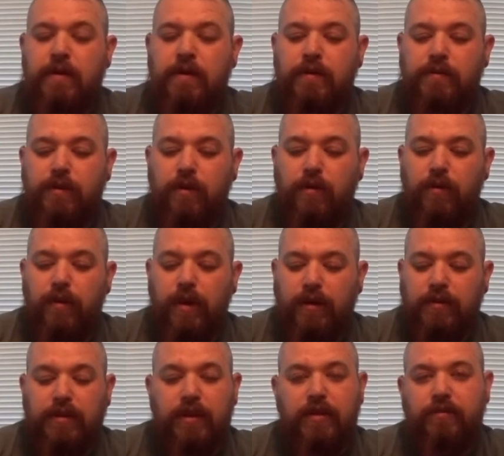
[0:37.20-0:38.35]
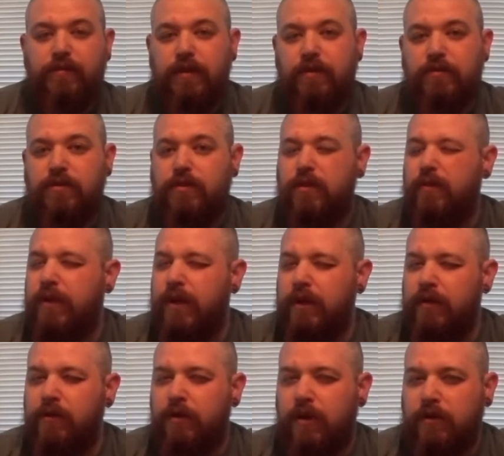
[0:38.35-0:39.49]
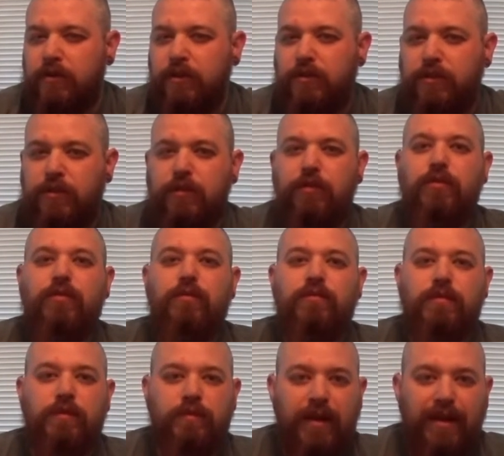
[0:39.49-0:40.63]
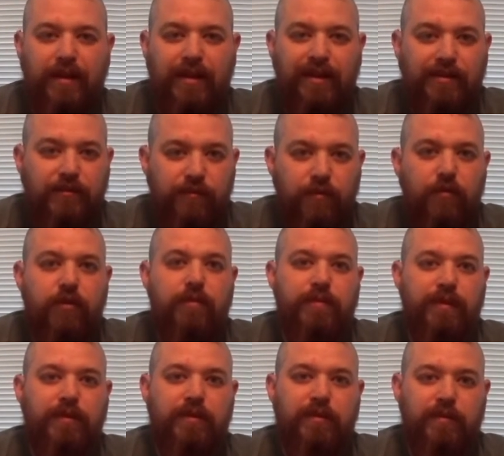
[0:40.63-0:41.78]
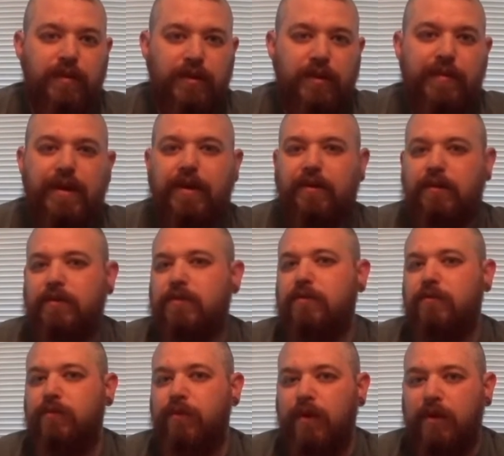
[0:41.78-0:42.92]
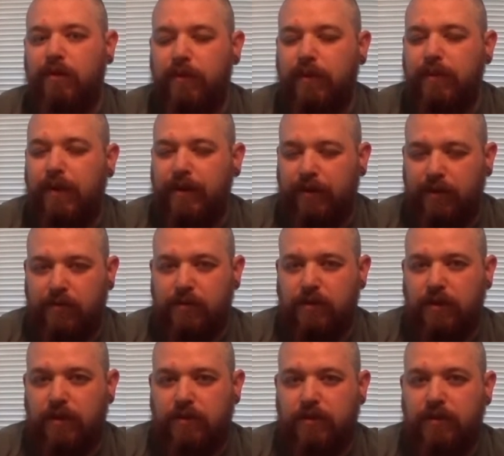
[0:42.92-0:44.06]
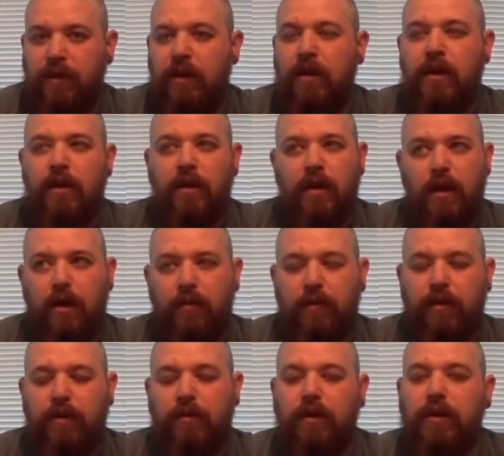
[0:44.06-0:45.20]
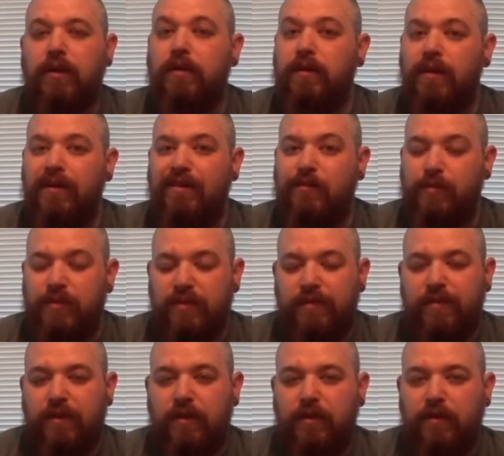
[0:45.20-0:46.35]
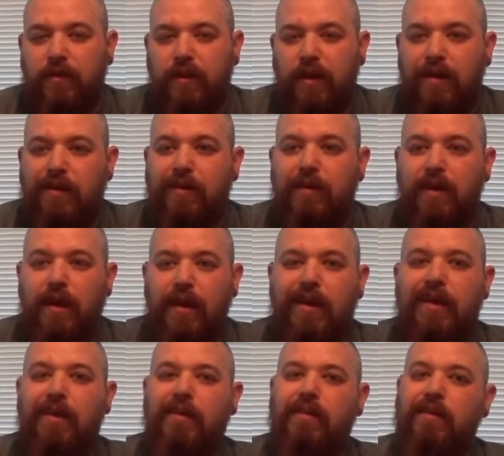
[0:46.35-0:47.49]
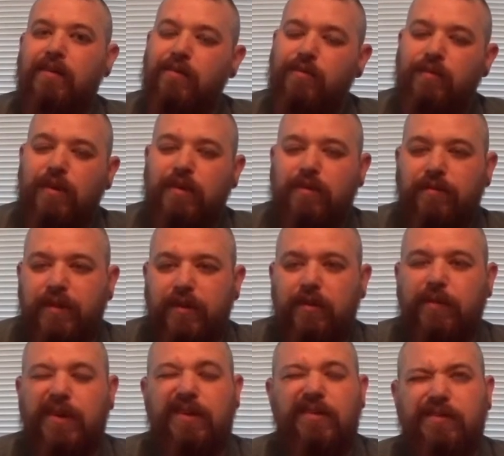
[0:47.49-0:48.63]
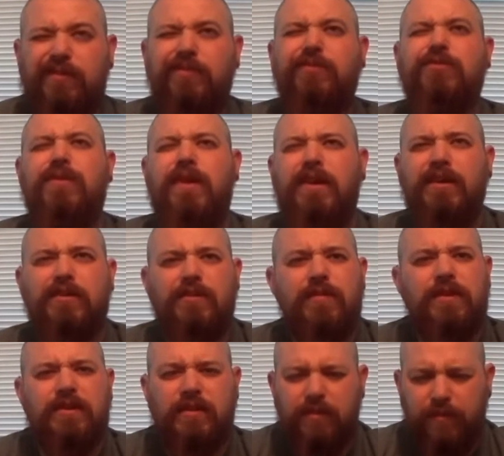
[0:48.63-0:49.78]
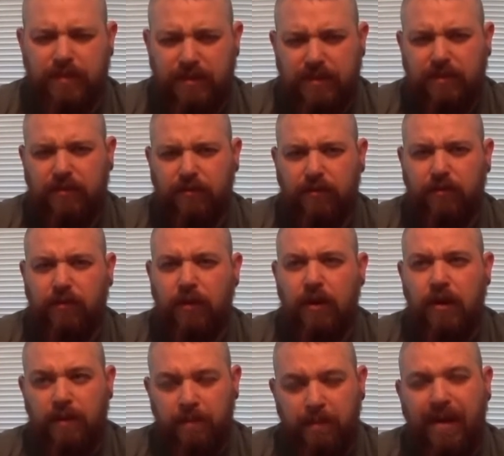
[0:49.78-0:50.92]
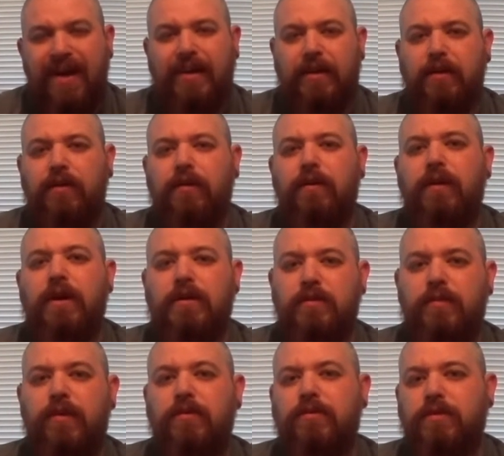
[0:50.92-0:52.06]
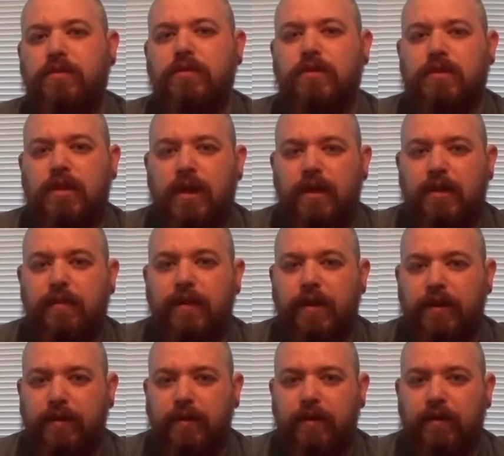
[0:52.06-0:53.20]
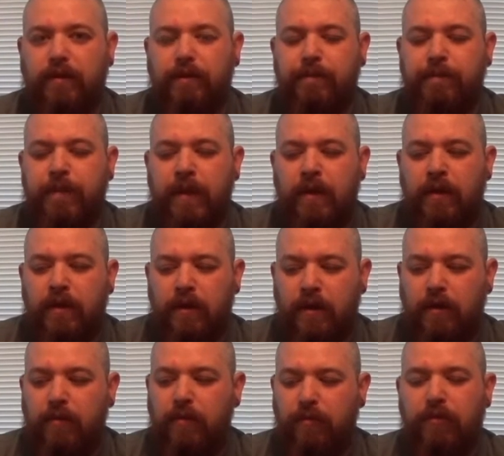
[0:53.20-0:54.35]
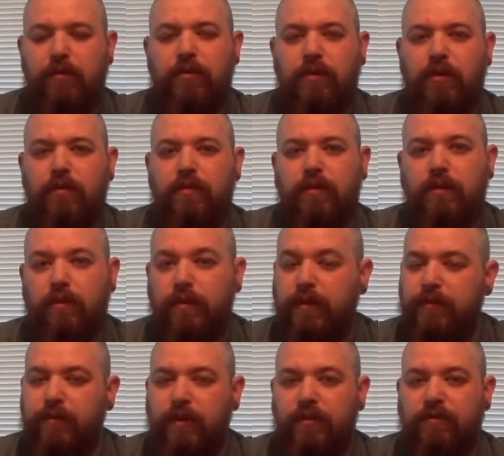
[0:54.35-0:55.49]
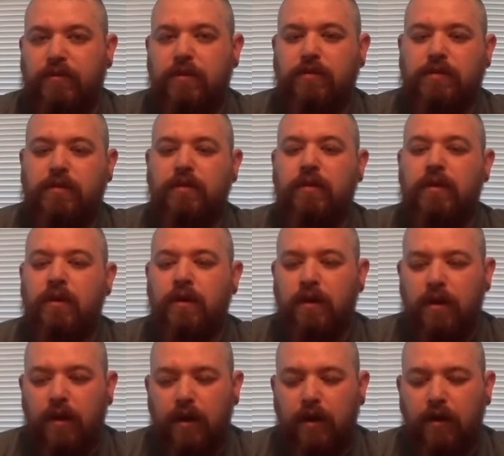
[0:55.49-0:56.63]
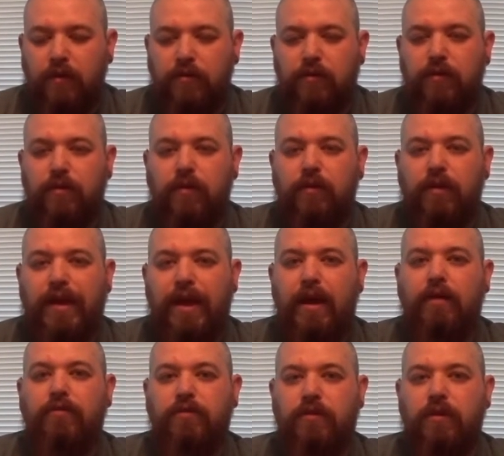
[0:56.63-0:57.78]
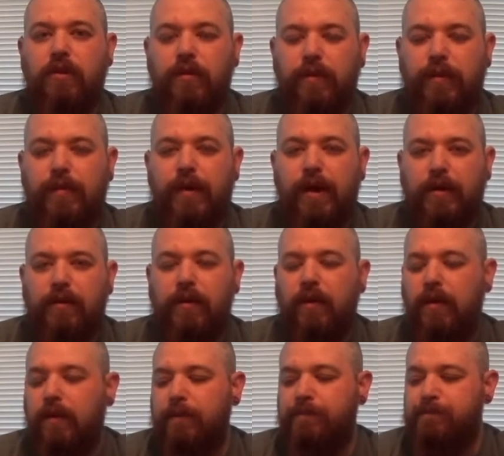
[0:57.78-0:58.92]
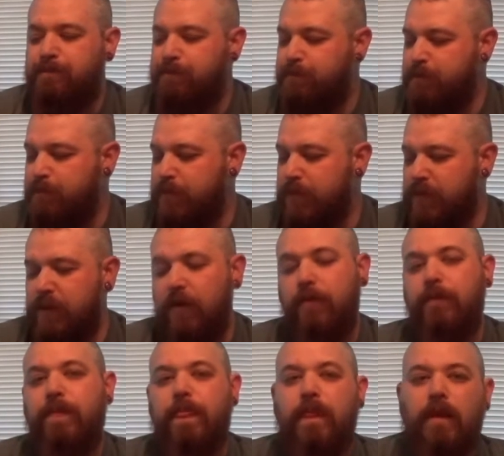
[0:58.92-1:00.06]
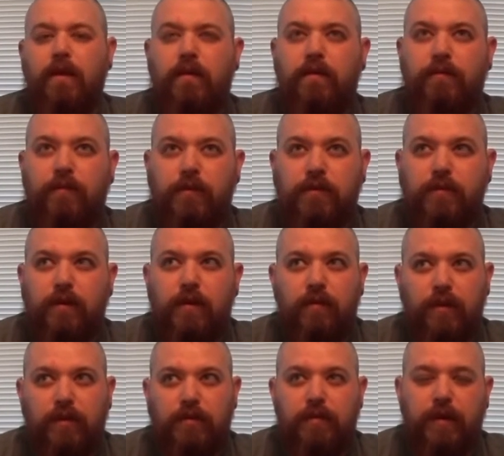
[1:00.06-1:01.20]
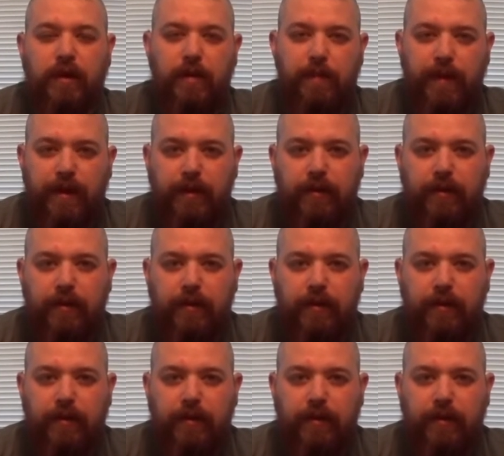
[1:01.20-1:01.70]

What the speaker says: So today's video is just going to be an introduction to some guidelines for building your bug out bag and also a little bit about gear selection. We're not going to get into any specific gear today, and throughout the video I'm not going to try and get too much into particular my gear as opposed to just the idea behind the gear. But we will go over a little bit of what I've chosen, do a little layout and show you a little bit about it. So, first of all, what is bug out bag?